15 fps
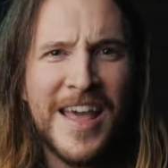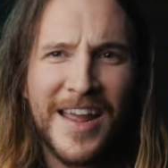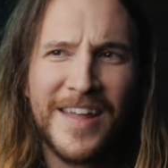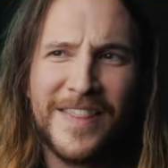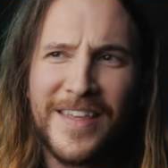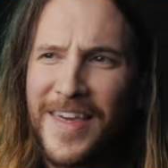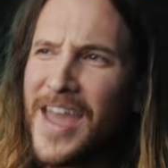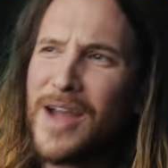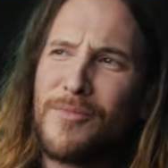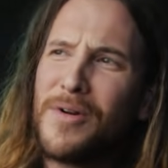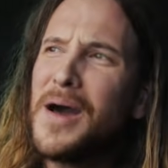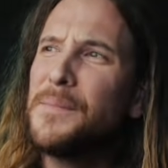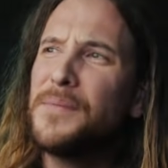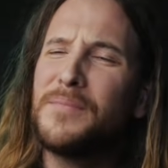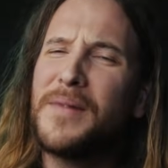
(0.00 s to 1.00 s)
get the
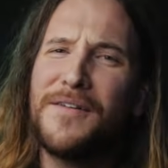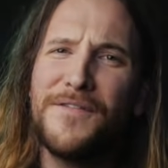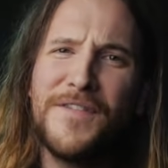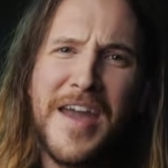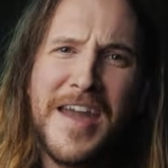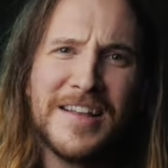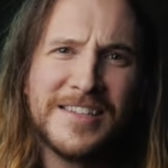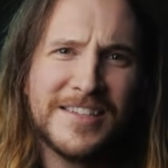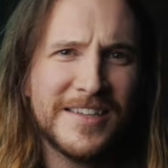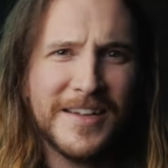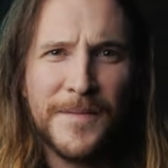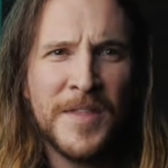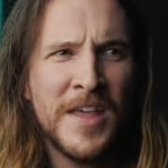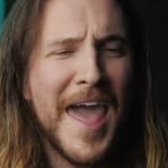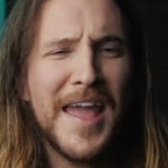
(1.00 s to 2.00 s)
camera up in my face
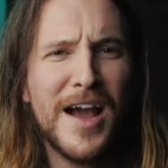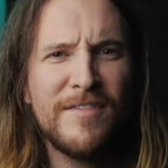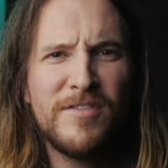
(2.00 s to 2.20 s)
and hang